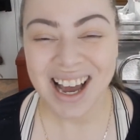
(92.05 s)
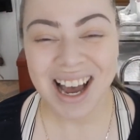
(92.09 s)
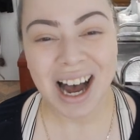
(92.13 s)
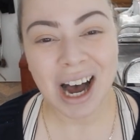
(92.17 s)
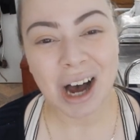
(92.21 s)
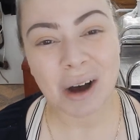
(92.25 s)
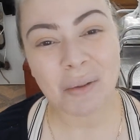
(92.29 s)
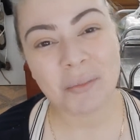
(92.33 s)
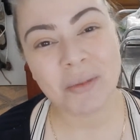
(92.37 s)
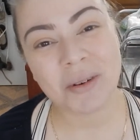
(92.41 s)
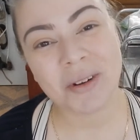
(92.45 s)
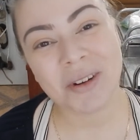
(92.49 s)

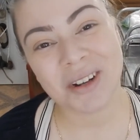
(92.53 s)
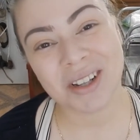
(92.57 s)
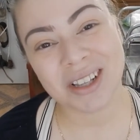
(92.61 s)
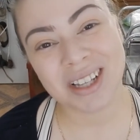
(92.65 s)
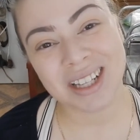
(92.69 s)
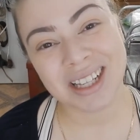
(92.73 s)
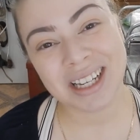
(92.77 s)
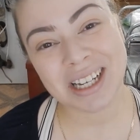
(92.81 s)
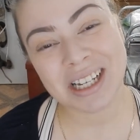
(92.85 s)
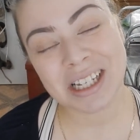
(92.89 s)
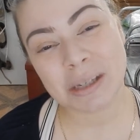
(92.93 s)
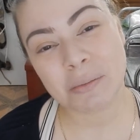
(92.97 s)
I'll put all the
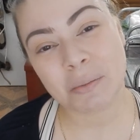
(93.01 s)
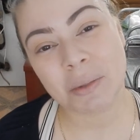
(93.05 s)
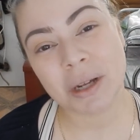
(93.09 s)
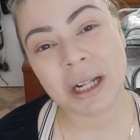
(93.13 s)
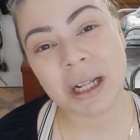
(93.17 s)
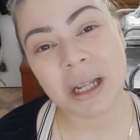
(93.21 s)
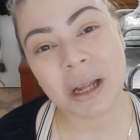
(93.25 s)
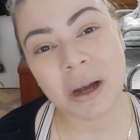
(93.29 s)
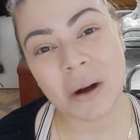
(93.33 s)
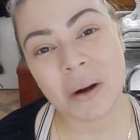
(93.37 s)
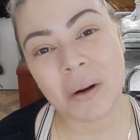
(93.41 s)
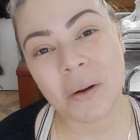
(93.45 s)
links
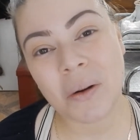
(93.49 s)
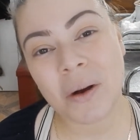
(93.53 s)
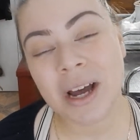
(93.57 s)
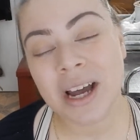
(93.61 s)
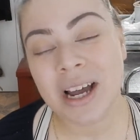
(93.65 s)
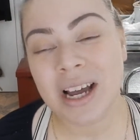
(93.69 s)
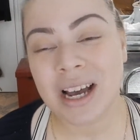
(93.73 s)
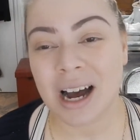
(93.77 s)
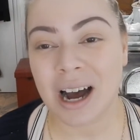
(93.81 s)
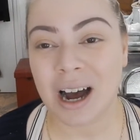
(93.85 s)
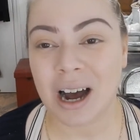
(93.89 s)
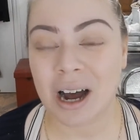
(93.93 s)
below.
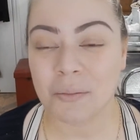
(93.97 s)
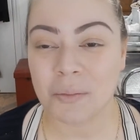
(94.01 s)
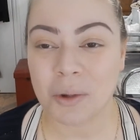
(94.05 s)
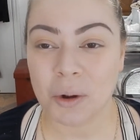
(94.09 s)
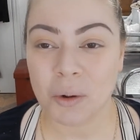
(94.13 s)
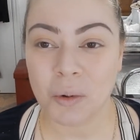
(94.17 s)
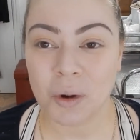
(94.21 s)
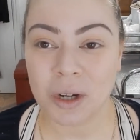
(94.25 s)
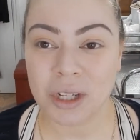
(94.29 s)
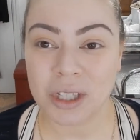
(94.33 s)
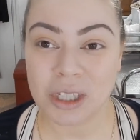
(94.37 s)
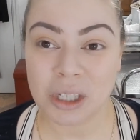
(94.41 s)
I'm
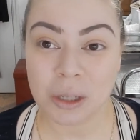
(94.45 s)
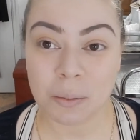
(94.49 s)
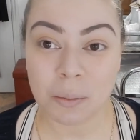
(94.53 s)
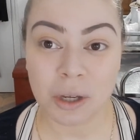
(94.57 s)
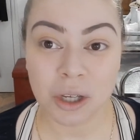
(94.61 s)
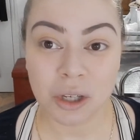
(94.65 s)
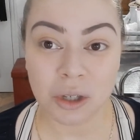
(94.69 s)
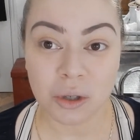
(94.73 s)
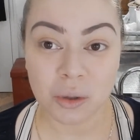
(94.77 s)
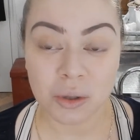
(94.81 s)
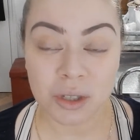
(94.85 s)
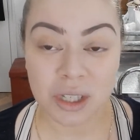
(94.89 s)
going to
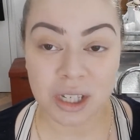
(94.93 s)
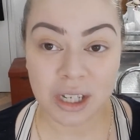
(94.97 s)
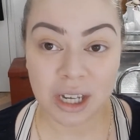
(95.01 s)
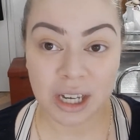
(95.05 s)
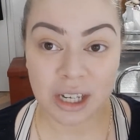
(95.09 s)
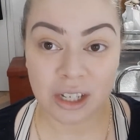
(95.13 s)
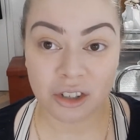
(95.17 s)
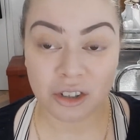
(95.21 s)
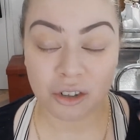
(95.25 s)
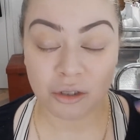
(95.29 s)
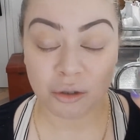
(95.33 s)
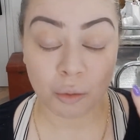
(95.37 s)
be
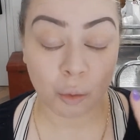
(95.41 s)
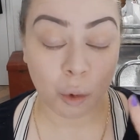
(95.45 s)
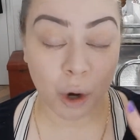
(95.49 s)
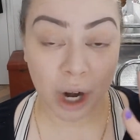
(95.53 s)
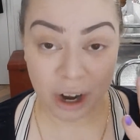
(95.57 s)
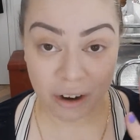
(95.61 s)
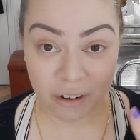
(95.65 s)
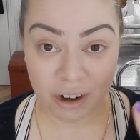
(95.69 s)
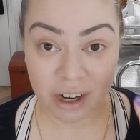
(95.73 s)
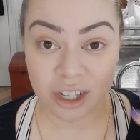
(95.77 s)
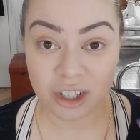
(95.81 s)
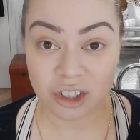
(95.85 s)

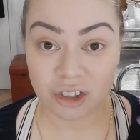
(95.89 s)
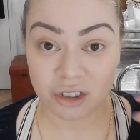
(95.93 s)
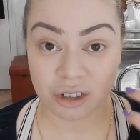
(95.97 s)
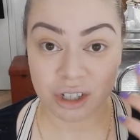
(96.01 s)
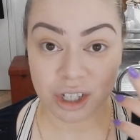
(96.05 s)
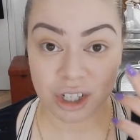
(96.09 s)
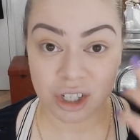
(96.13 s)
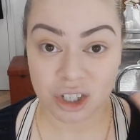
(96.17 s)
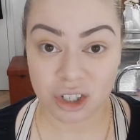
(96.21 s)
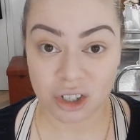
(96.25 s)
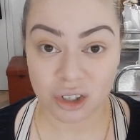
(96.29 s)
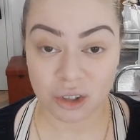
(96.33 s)
wearing a
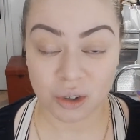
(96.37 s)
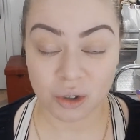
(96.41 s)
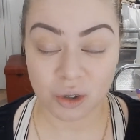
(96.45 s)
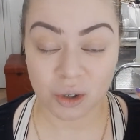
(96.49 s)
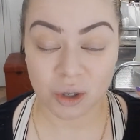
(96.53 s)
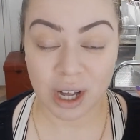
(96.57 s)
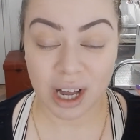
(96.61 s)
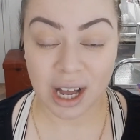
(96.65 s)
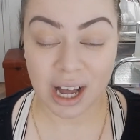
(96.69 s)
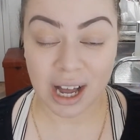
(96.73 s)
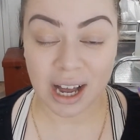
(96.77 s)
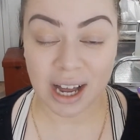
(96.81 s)

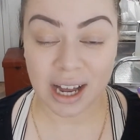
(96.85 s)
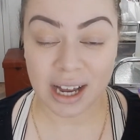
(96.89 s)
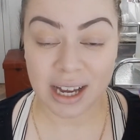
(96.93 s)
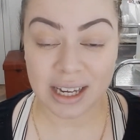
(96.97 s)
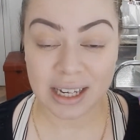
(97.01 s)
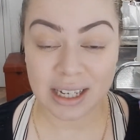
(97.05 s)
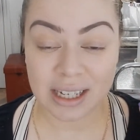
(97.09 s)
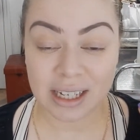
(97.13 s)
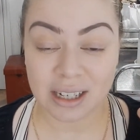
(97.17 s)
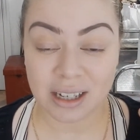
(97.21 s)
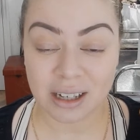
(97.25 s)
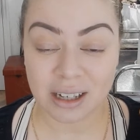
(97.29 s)
traditional eye,